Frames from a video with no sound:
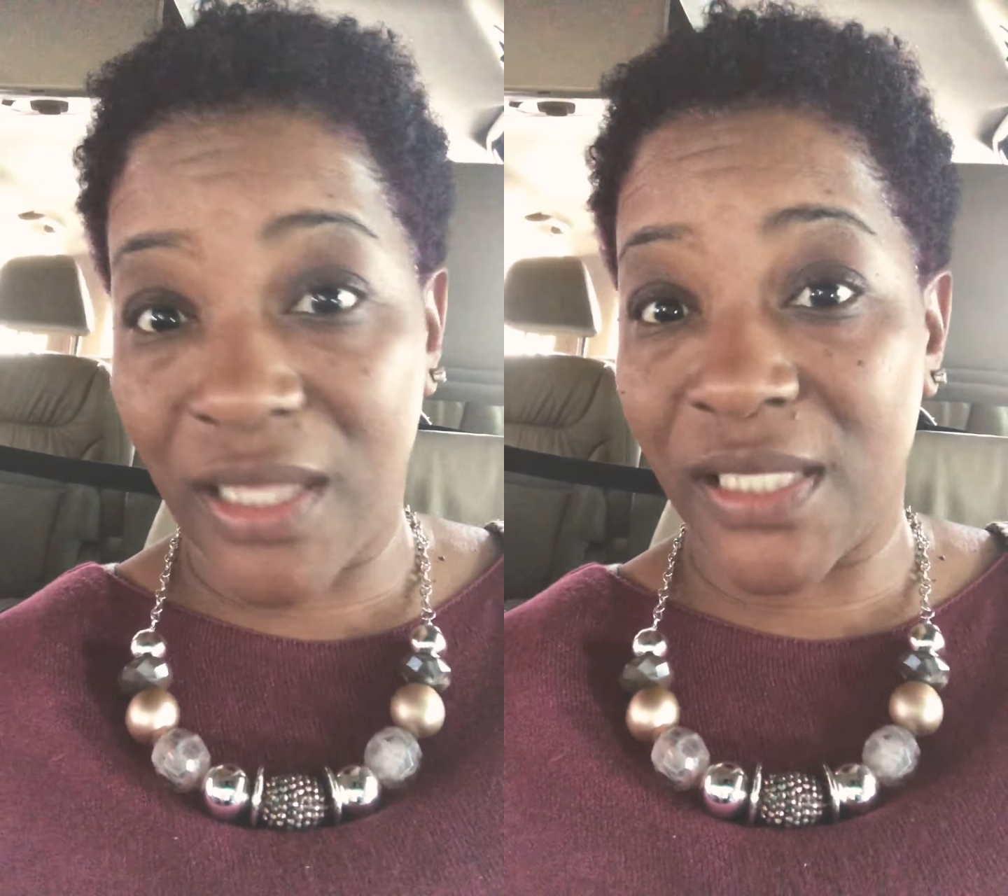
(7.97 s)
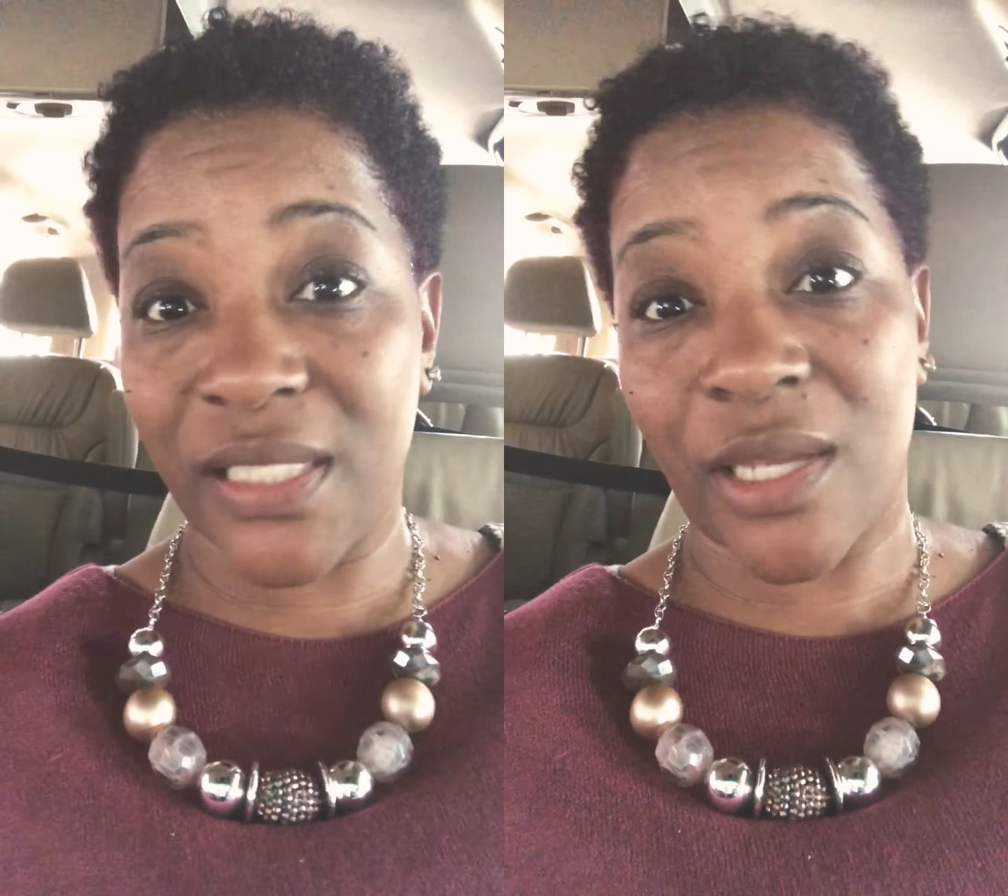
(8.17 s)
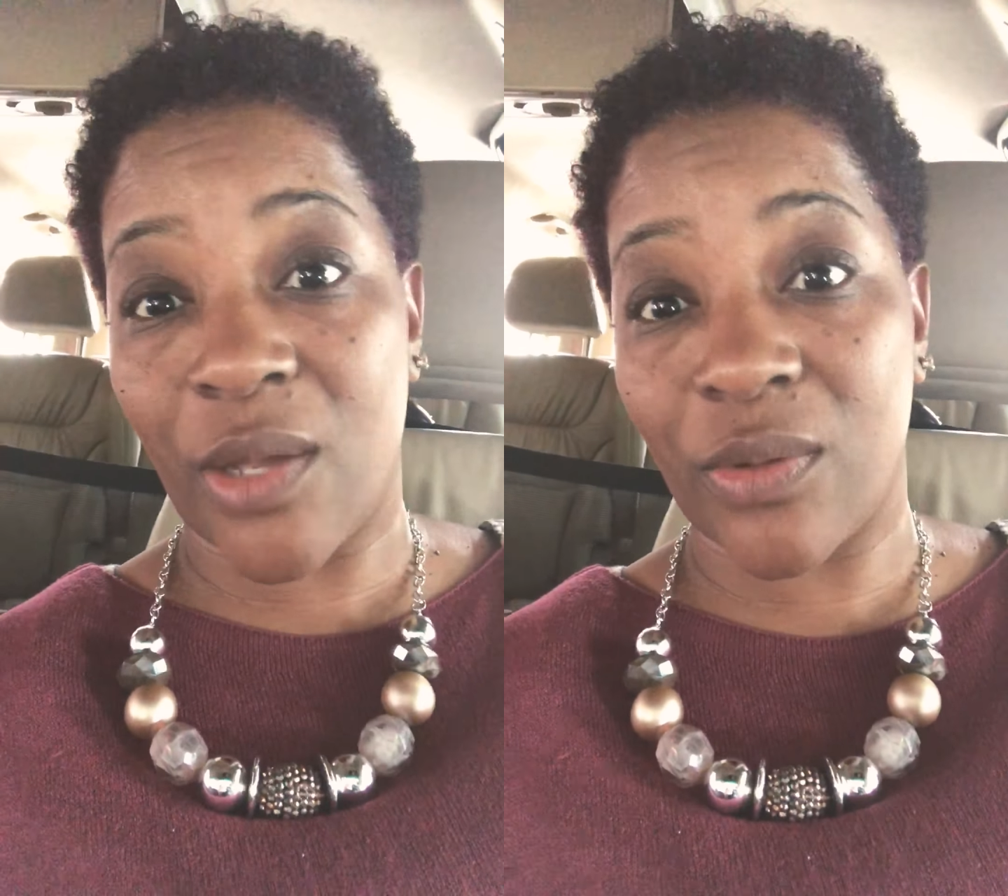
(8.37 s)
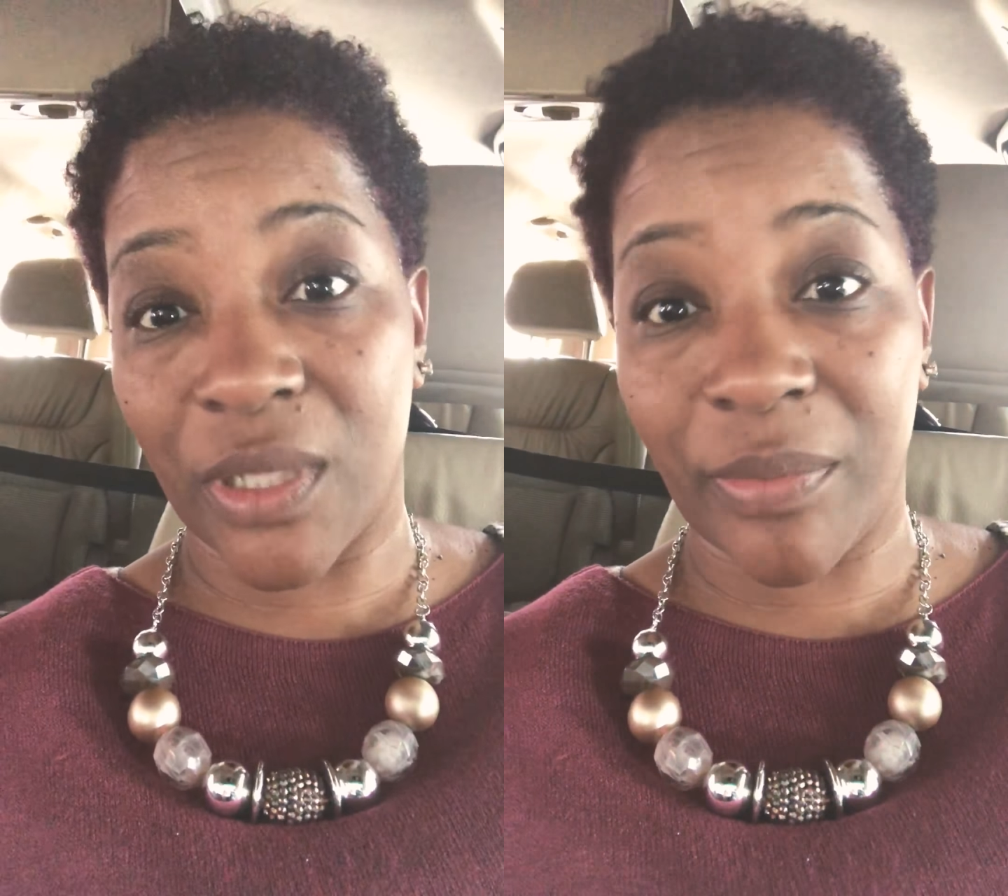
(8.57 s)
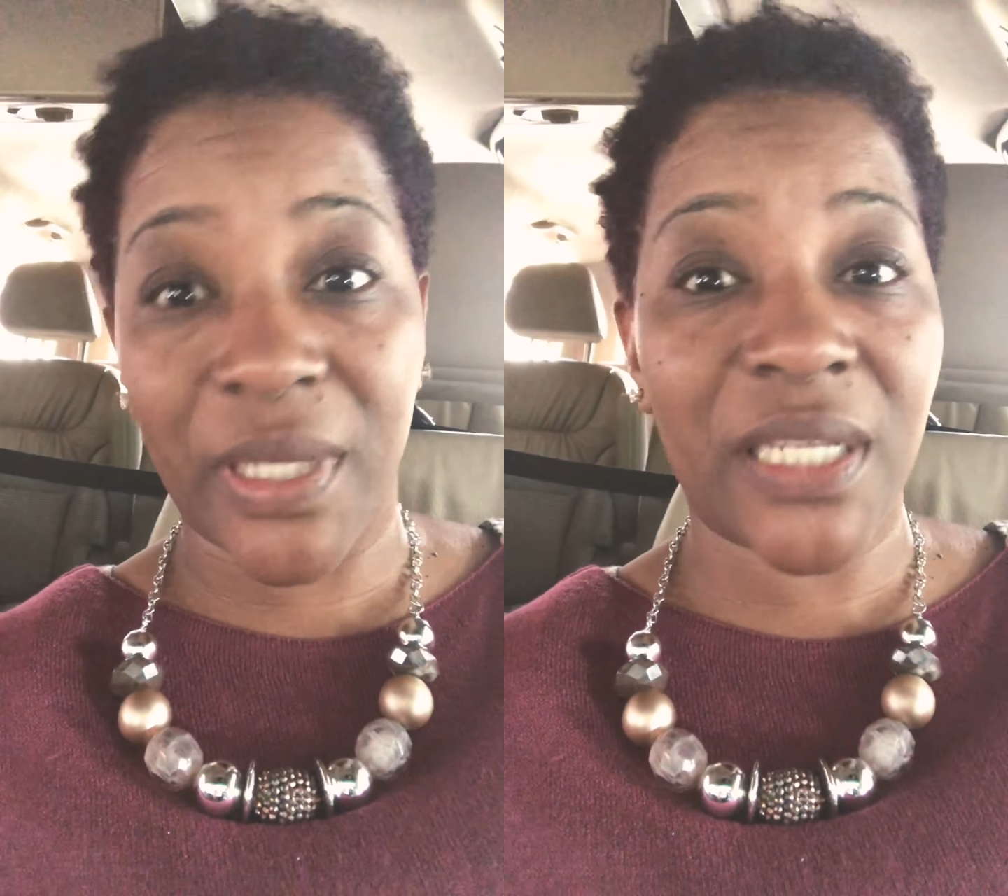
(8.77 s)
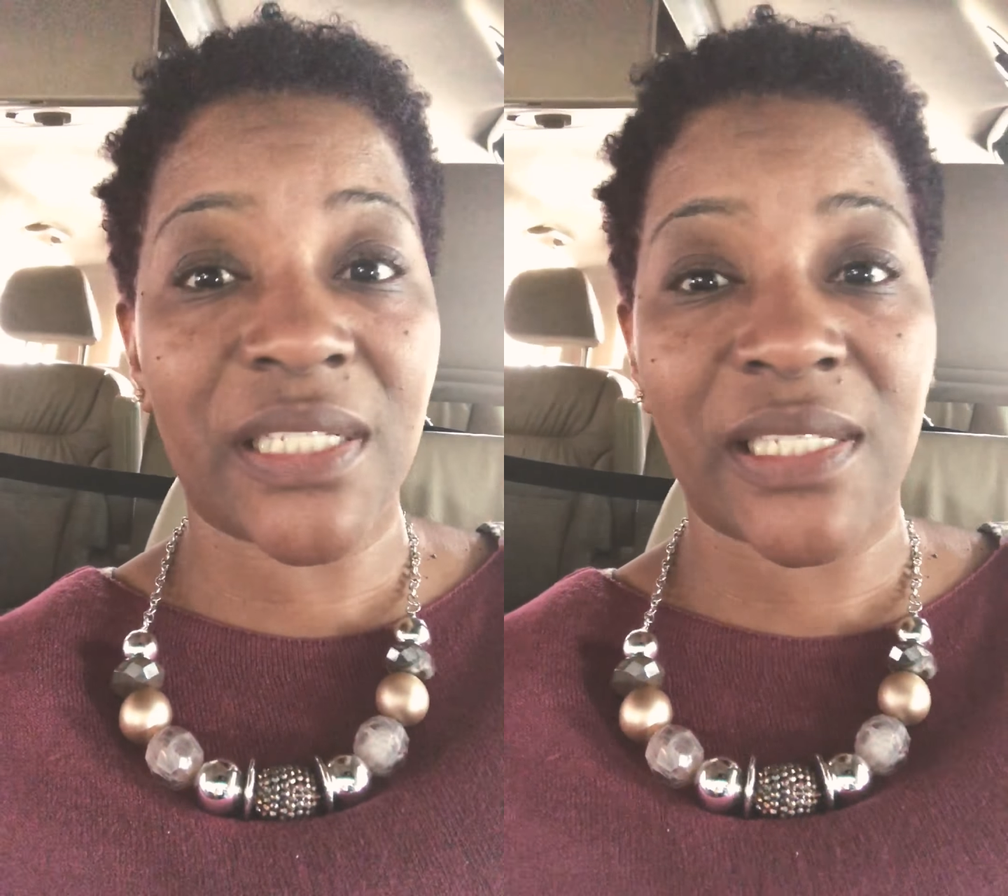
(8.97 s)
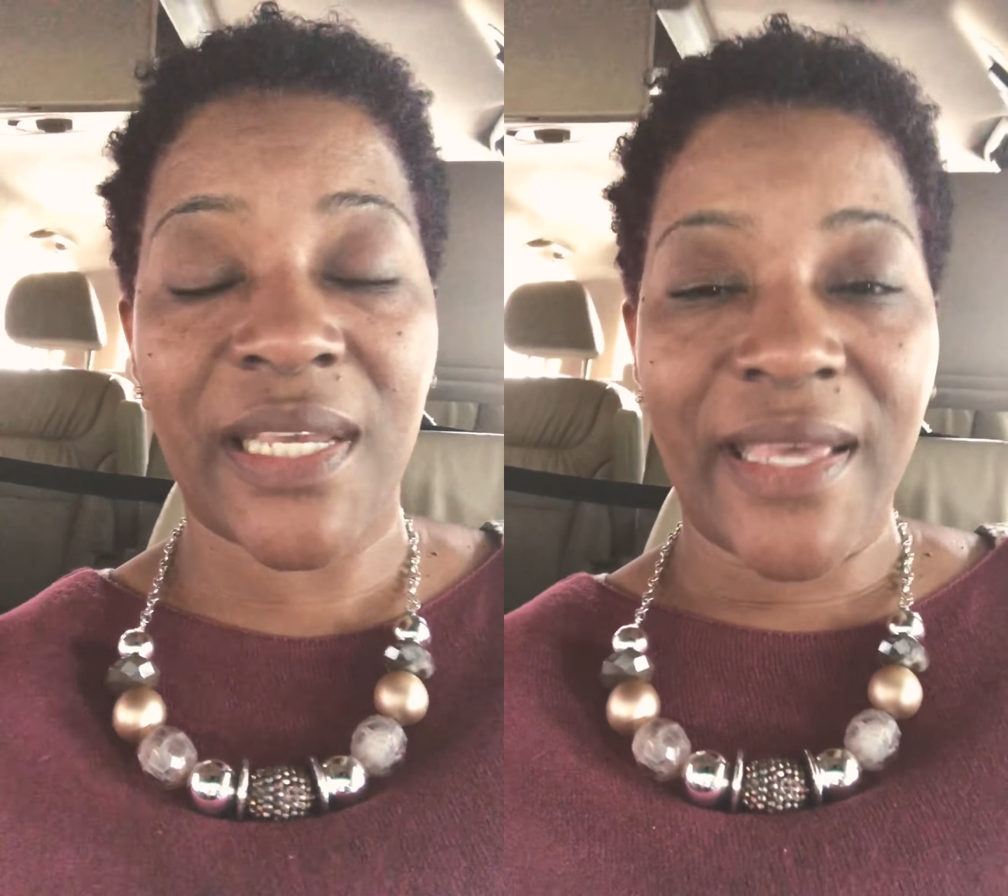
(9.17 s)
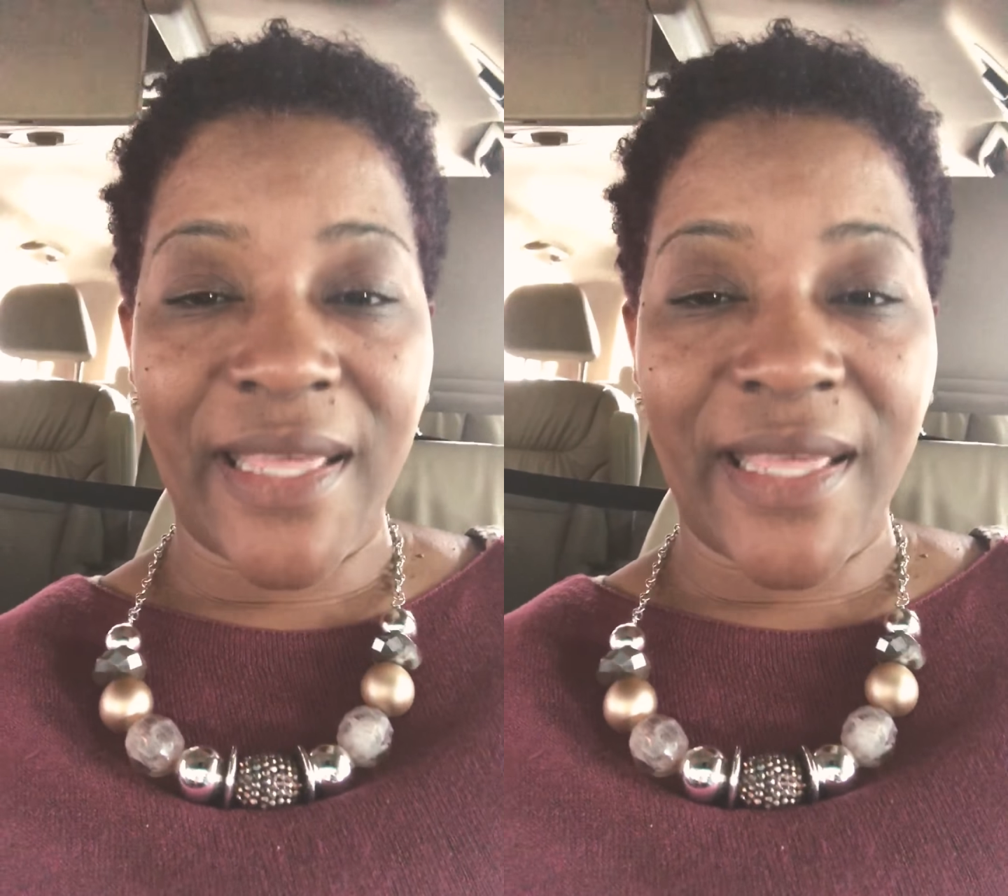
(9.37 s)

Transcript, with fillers: This is the only place